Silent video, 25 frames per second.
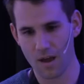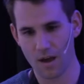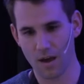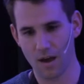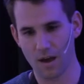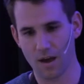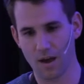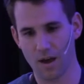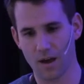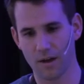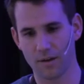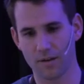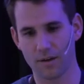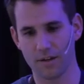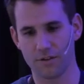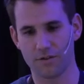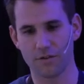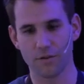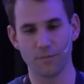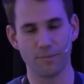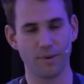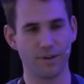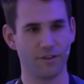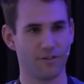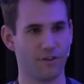Uh, it
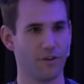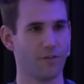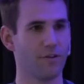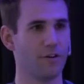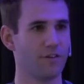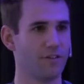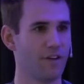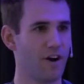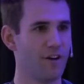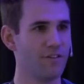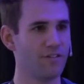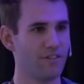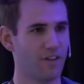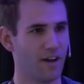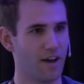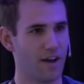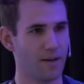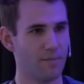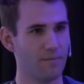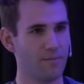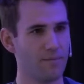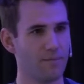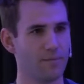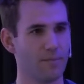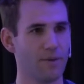should be zero
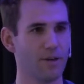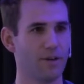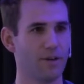downtime